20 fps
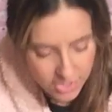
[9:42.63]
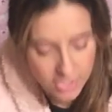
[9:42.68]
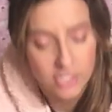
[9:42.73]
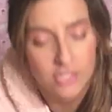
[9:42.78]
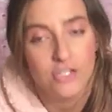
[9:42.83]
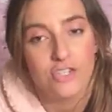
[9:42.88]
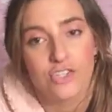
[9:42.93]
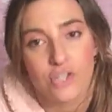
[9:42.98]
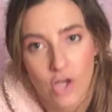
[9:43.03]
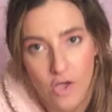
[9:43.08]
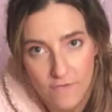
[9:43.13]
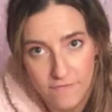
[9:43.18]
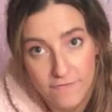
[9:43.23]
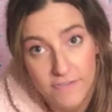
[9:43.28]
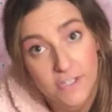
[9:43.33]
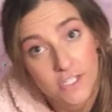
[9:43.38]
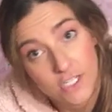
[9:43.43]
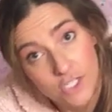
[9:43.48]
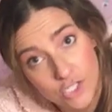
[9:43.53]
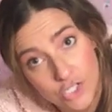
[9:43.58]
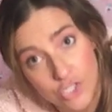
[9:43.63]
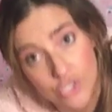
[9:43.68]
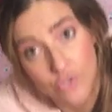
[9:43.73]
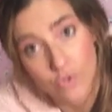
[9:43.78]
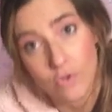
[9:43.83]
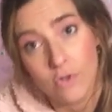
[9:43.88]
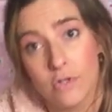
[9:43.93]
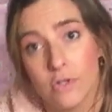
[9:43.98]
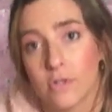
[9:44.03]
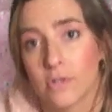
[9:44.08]
the dolphin is
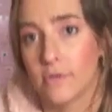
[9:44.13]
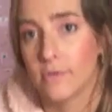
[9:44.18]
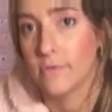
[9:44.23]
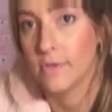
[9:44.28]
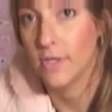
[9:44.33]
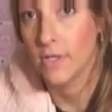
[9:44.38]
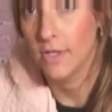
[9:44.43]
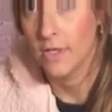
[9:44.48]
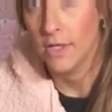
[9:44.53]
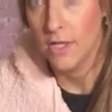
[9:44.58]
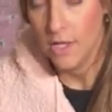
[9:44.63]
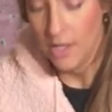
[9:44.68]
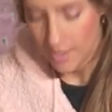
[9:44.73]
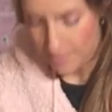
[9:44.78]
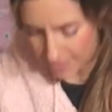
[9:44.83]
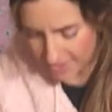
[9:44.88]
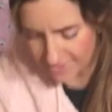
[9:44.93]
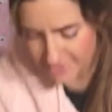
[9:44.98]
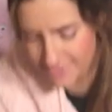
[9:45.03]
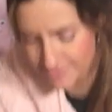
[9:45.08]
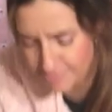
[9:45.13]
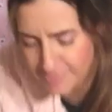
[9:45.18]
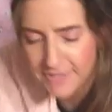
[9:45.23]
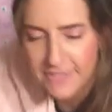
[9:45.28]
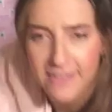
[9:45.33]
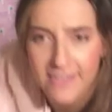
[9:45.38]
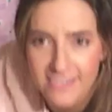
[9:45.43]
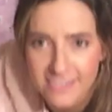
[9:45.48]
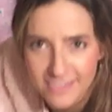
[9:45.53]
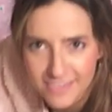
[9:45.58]
shorter. It's
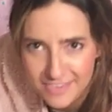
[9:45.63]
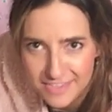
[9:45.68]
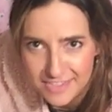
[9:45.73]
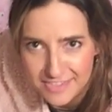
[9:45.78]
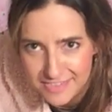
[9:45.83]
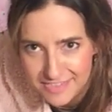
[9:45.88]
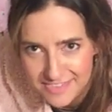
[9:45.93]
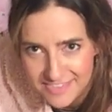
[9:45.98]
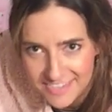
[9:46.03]
because of this